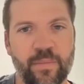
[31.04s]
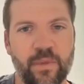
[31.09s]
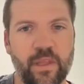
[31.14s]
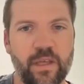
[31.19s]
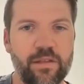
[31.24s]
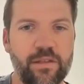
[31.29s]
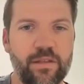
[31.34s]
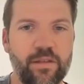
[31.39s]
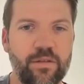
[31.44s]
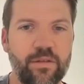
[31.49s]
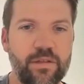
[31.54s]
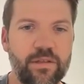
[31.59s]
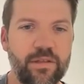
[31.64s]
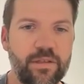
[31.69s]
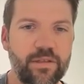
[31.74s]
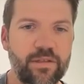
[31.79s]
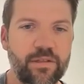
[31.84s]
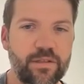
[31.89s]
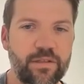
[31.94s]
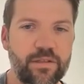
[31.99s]
And so this
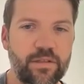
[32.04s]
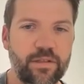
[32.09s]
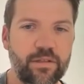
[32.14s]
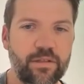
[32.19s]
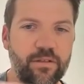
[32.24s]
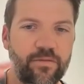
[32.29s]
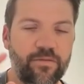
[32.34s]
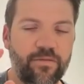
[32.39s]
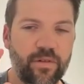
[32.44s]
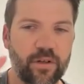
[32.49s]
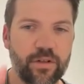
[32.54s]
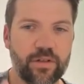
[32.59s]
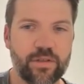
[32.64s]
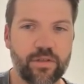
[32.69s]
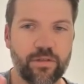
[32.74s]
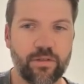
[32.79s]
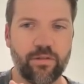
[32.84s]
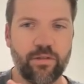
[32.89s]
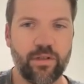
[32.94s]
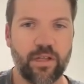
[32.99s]
is just a good
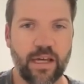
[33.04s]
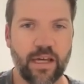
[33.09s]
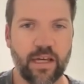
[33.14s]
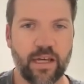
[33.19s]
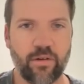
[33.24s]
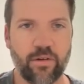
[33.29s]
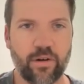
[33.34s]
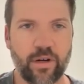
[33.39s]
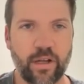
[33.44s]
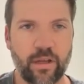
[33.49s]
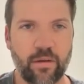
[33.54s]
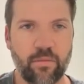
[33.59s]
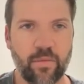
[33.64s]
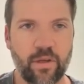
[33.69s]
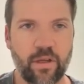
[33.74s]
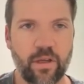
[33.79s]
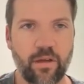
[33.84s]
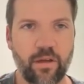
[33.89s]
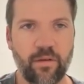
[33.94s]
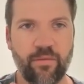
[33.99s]
functional diagram
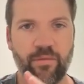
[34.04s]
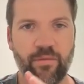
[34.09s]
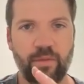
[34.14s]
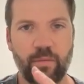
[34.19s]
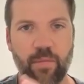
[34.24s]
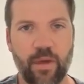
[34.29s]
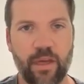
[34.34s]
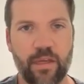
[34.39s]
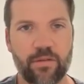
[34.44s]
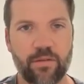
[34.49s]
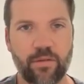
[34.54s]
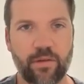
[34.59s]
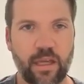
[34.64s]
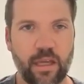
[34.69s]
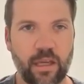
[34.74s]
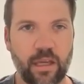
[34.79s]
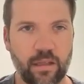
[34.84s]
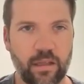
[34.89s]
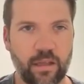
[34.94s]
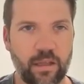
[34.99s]
of the basal
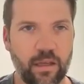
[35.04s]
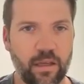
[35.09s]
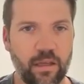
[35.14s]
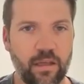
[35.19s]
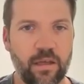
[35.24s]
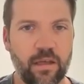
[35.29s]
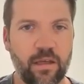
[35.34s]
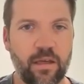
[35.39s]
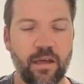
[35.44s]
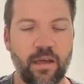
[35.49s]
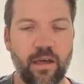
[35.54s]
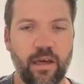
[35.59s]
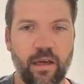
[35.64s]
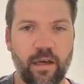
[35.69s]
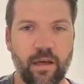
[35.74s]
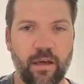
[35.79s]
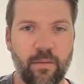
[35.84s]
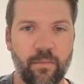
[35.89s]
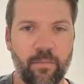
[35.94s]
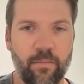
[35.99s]
ganglia.
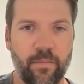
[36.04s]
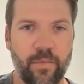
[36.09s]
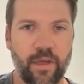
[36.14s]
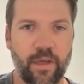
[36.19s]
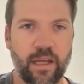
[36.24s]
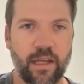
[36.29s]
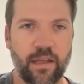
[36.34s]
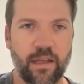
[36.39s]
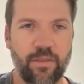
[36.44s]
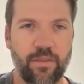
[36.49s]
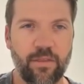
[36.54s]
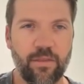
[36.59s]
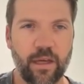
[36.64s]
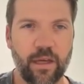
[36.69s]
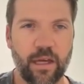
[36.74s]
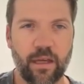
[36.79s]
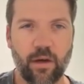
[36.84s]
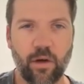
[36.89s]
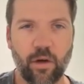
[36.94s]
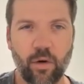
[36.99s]
And
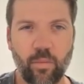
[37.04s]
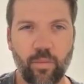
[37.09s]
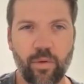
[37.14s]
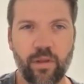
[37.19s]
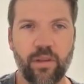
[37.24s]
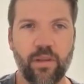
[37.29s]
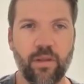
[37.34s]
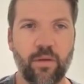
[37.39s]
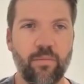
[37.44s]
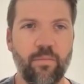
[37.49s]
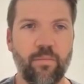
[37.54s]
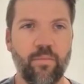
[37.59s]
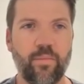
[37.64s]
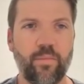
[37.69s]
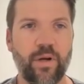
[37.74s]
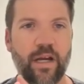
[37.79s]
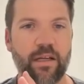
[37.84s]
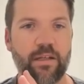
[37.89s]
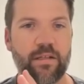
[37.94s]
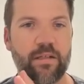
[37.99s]
I hope the
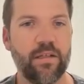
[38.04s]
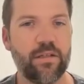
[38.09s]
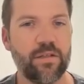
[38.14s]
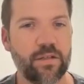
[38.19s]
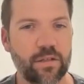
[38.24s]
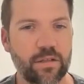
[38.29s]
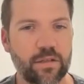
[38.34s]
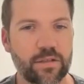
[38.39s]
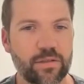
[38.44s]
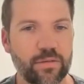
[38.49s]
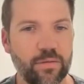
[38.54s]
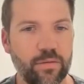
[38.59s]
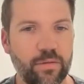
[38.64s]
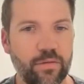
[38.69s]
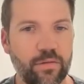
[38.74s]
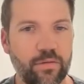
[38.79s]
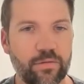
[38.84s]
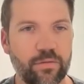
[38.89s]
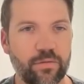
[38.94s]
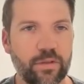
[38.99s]
practitioners
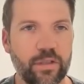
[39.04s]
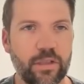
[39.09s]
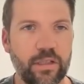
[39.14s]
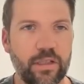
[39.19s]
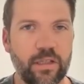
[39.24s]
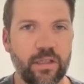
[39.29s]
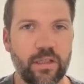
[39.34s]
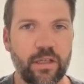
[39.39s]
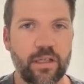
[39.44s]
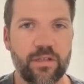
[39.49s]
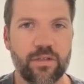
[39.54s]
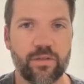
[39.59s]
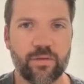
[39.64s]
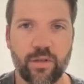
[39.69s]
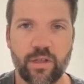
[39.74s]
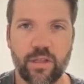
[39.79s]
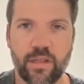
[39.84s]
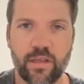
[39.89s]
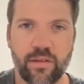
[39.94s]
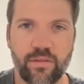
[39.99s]
will really
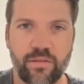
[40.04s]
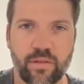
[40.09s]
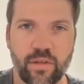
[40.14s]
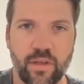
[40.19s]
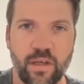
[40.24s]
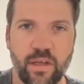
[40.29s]
enjoy this.